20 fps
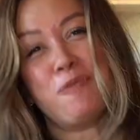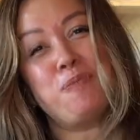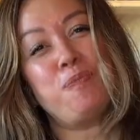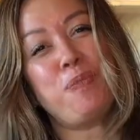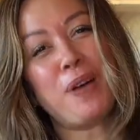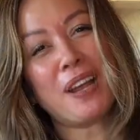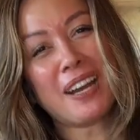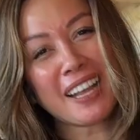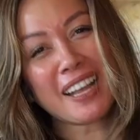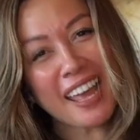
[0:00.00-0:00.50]

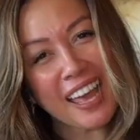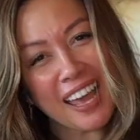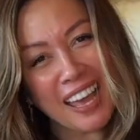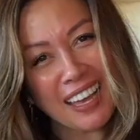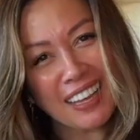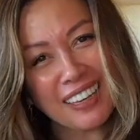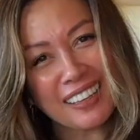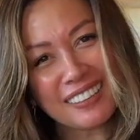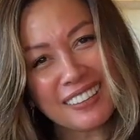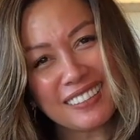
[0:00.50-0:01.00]
But
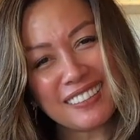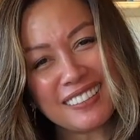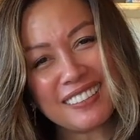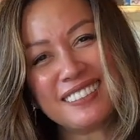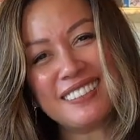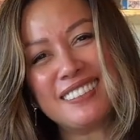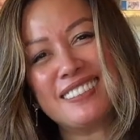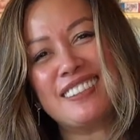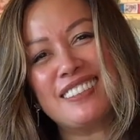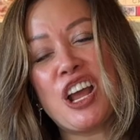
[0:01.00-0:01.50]
again,
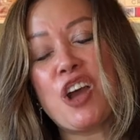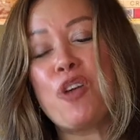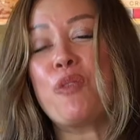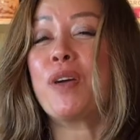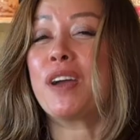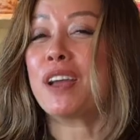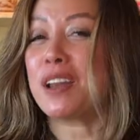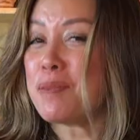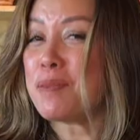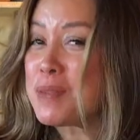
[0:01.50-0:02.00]

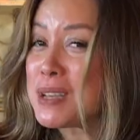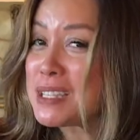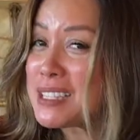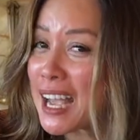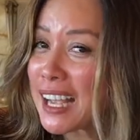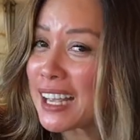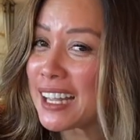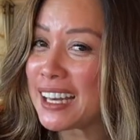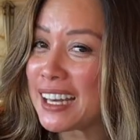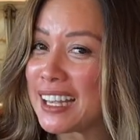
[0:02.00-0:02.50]
we're going to be
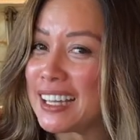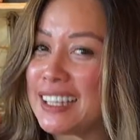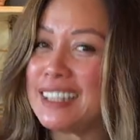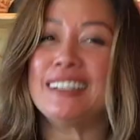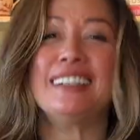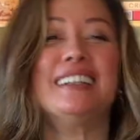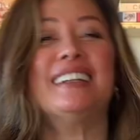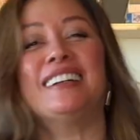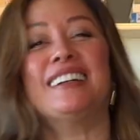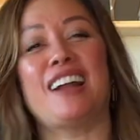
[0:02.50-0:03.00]
decadent
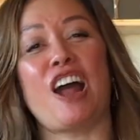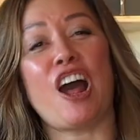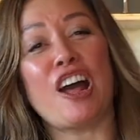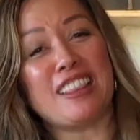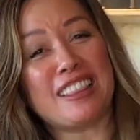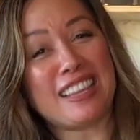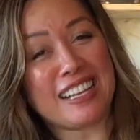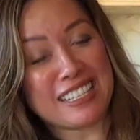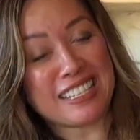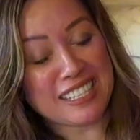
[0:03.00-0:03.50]
on
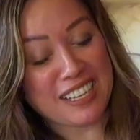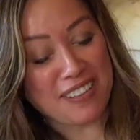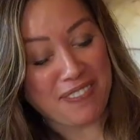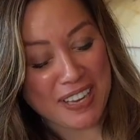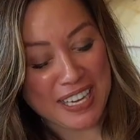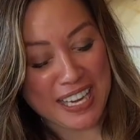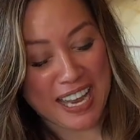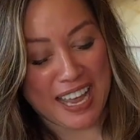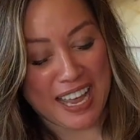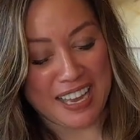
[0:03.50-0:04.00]

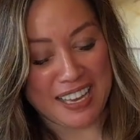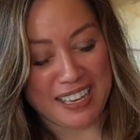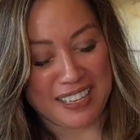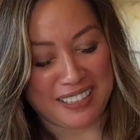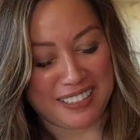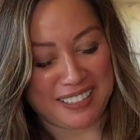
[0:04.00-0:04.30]
Thanksgiving Day.